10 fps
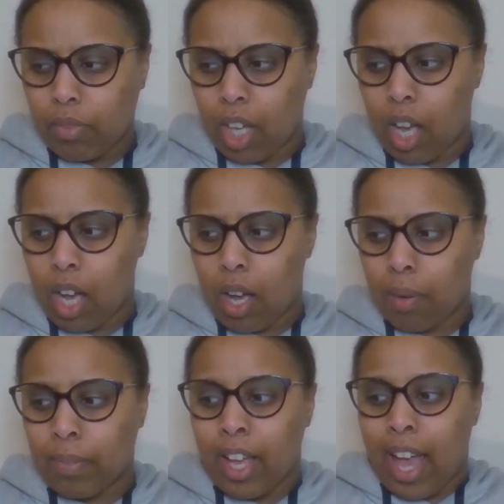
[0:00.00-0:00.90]

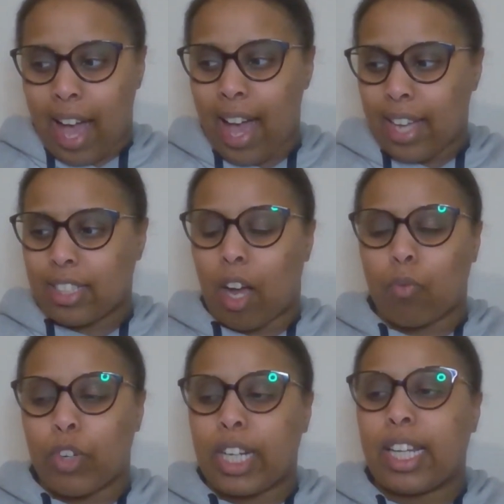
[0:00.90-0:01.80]
And
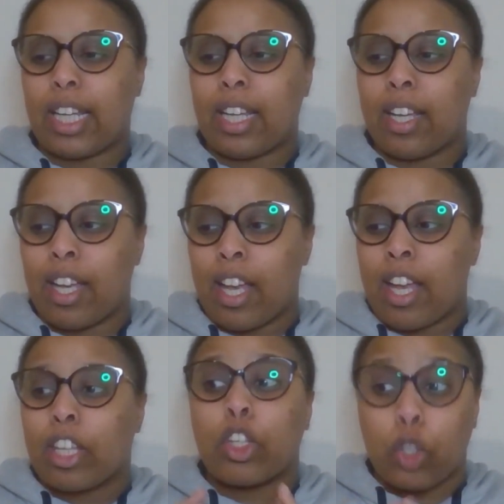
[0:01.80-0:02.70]
I'm really
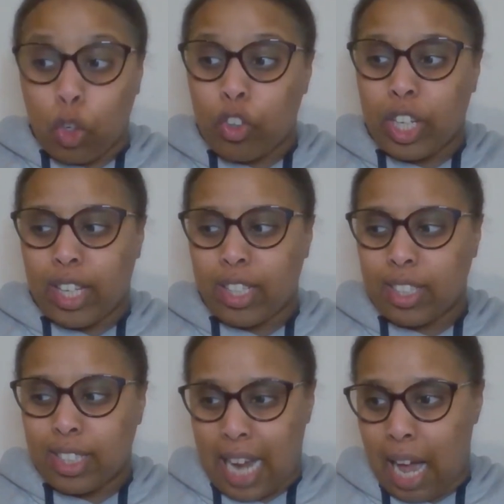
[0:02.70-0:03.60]

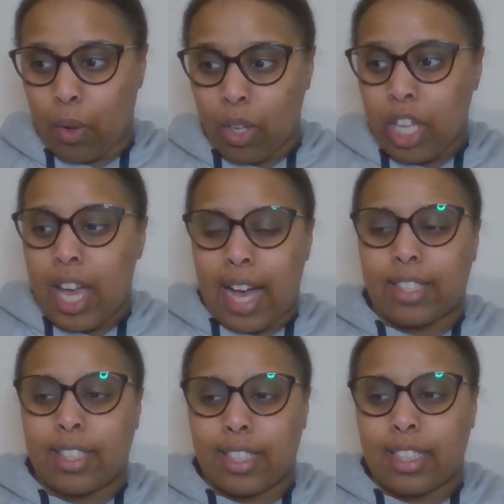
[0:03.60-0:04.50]
curious now
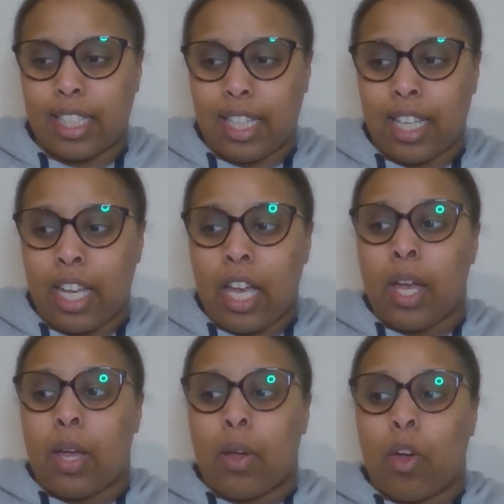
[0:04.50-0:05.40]
as to see,
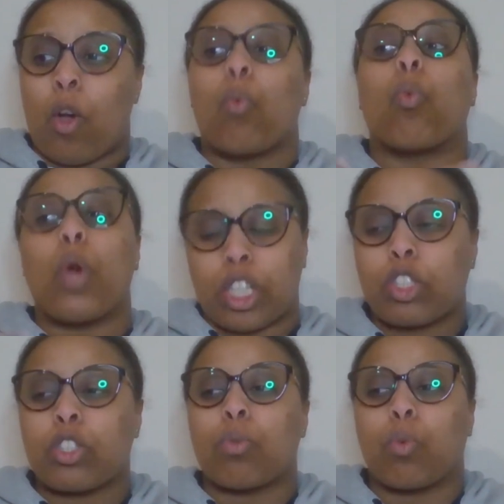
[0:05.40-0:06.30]

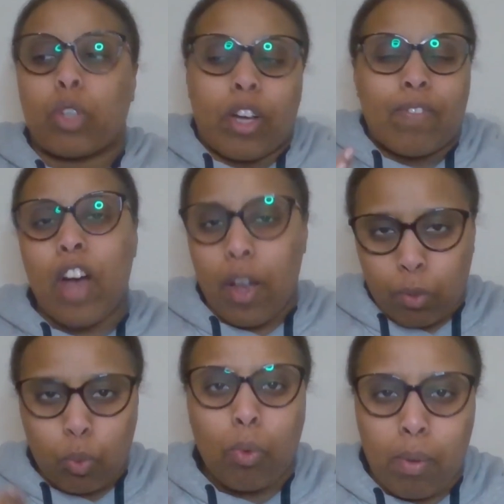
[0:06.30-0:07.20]
which
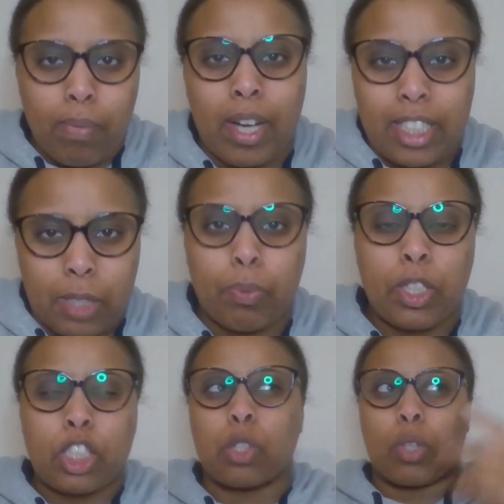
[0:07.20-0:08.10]
confirmed what my
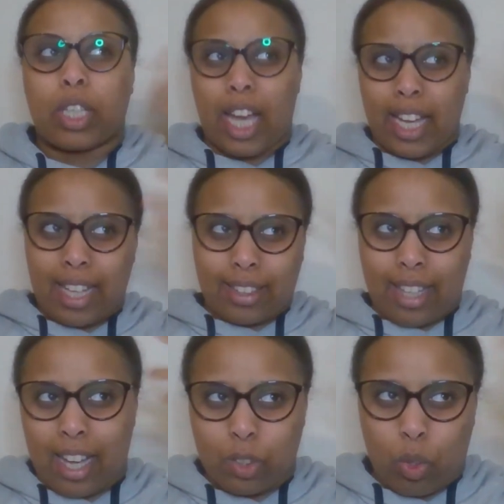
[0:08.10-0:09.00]
suspicions, when Kate had
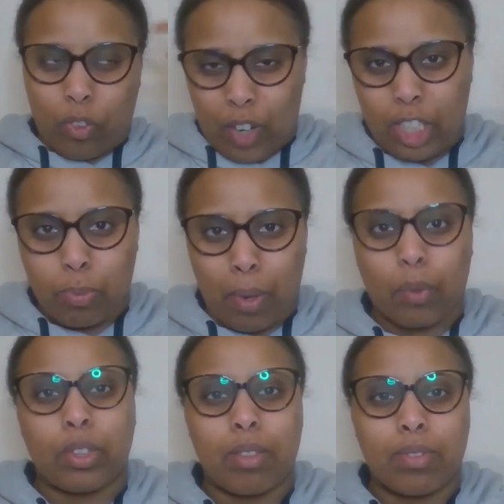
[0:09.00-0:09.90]
that sort of
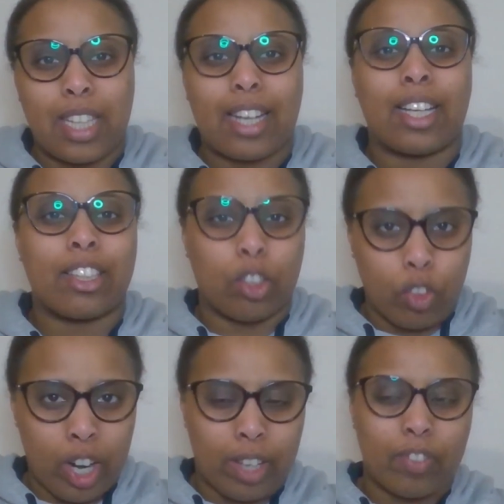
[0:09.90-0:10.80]
flashback with them standing at the
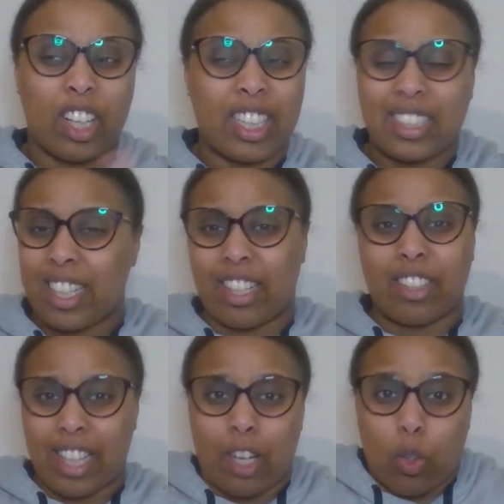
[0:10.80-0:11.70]
grave, like I
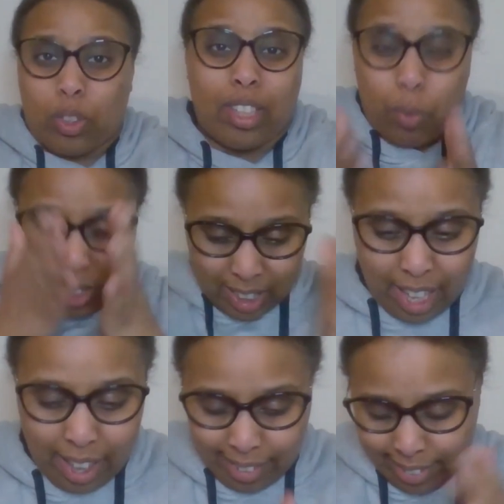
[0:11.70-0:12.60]
said, it was
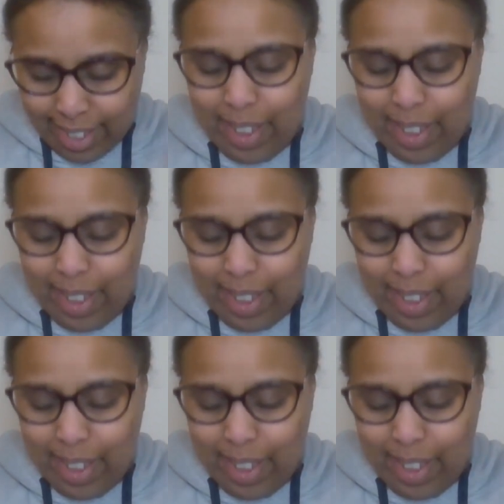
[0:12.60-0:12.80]
there